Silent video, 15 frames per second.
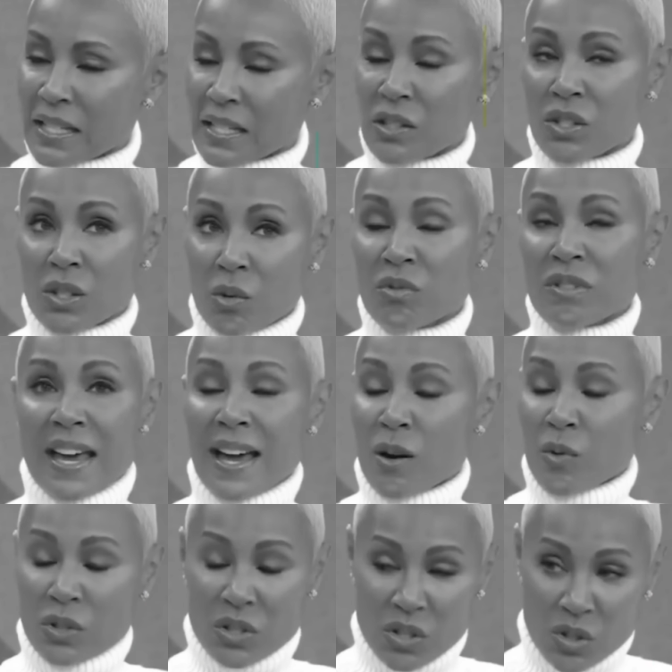so now
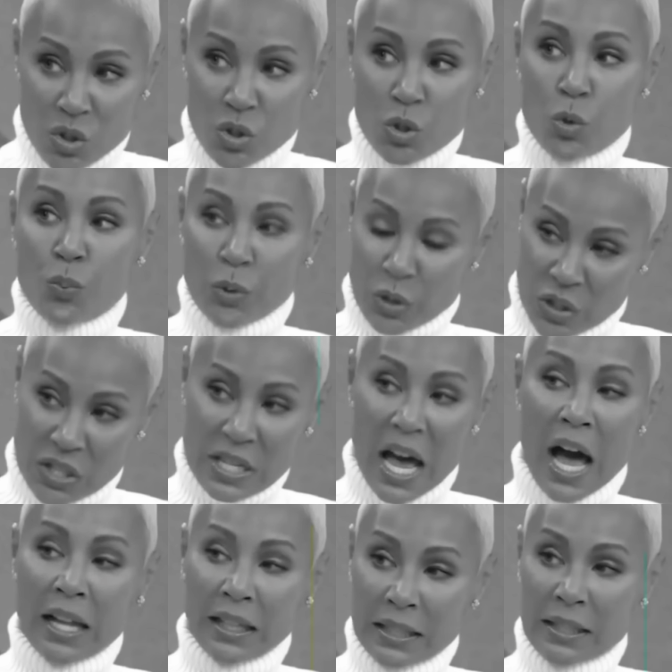we're just super
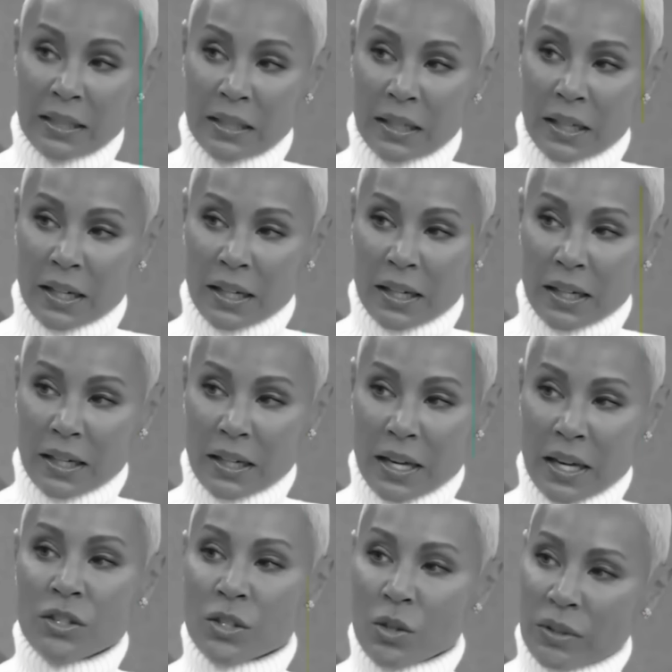solid. Yeah. And
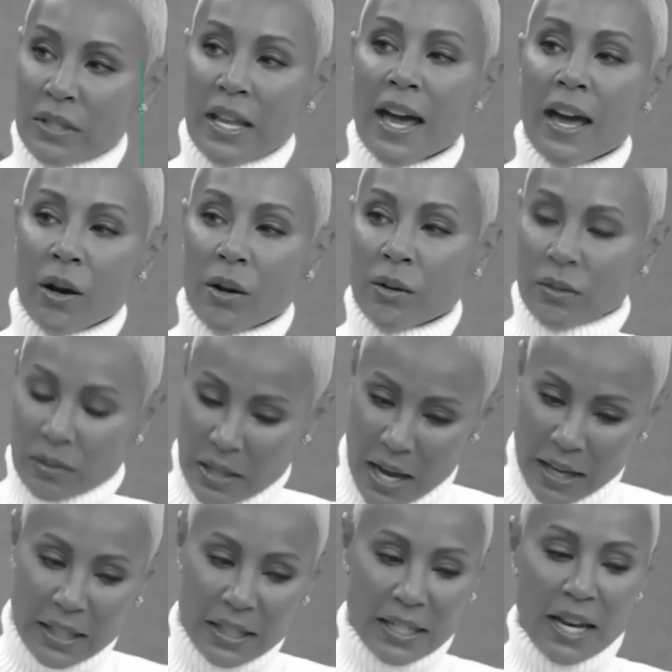so now I
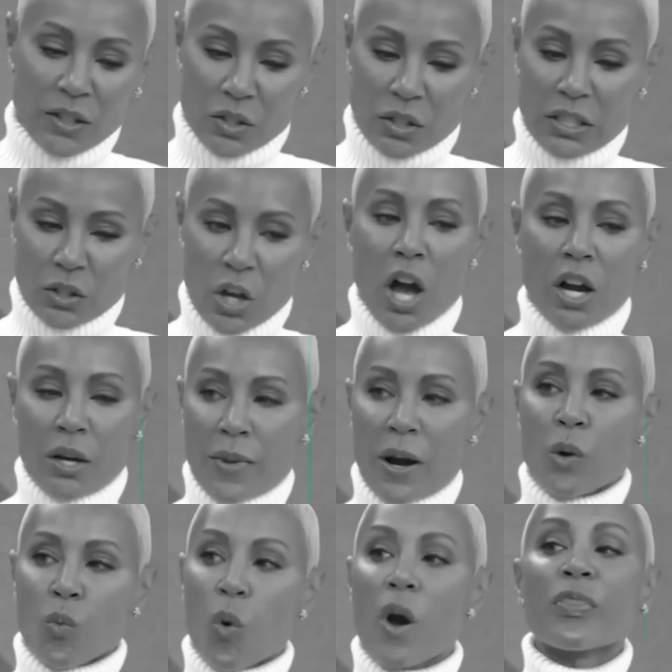can actually talk about
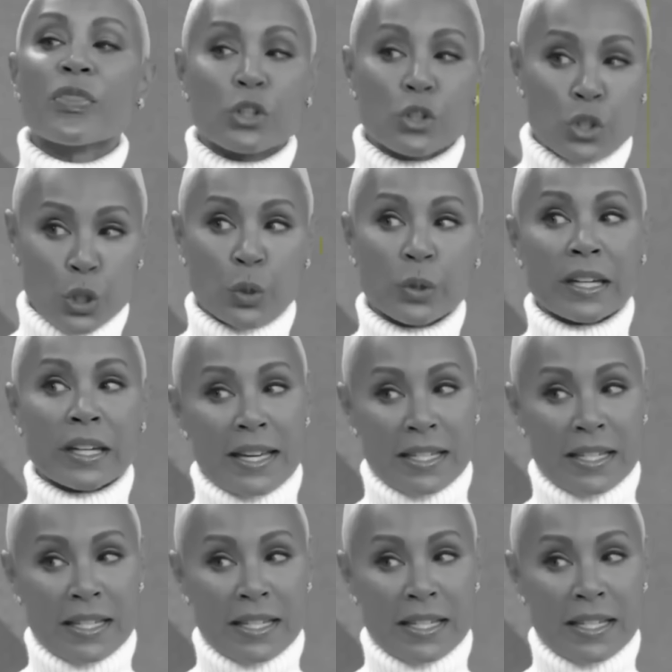what the journey has